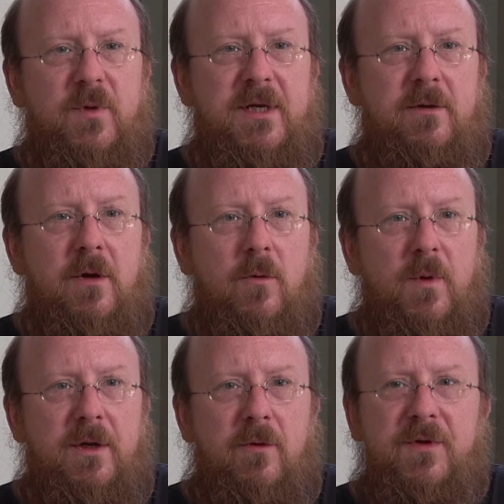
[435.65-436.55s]
we
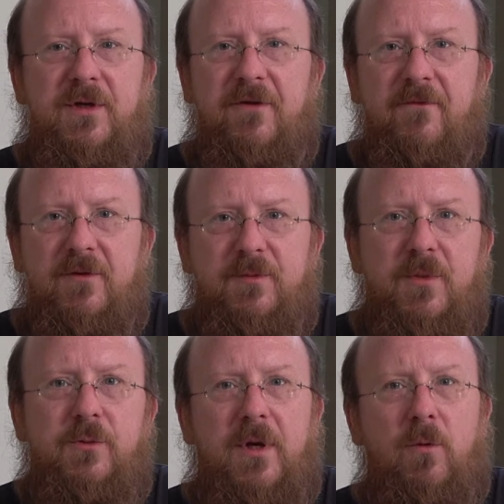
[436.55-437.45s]
know the difference
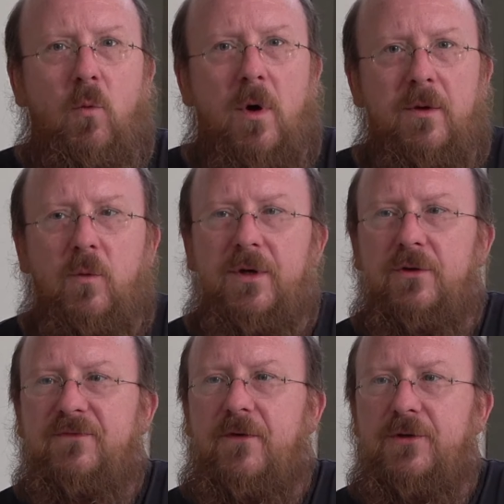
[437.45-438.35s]
between one
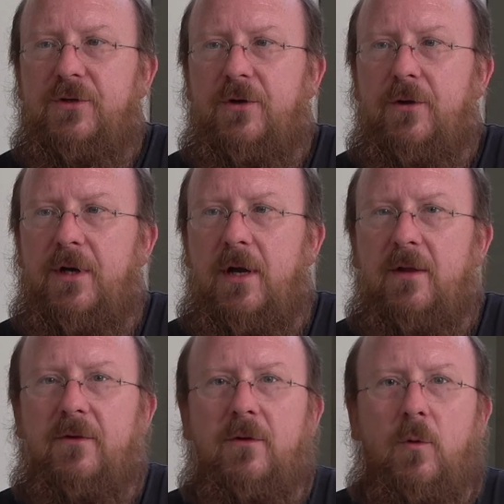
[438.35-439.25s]
Windows version or
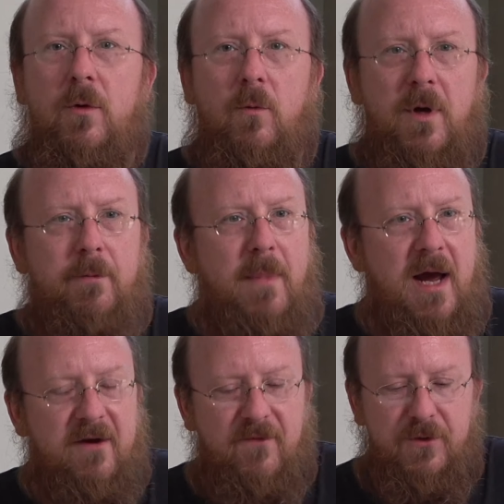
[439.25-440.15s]
another, or one
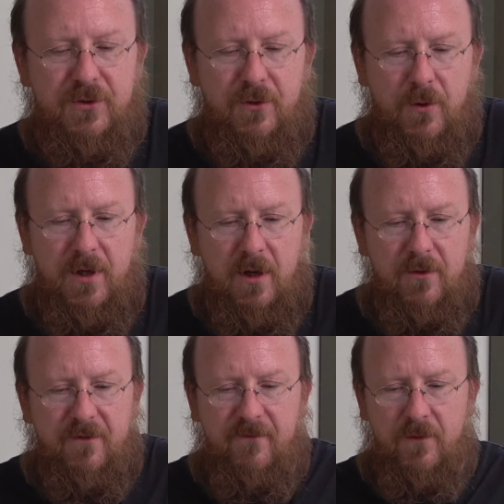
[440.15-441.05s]
Mac version or
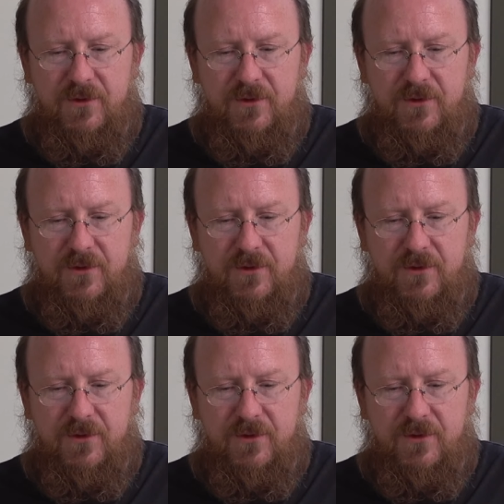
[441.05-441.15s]
another.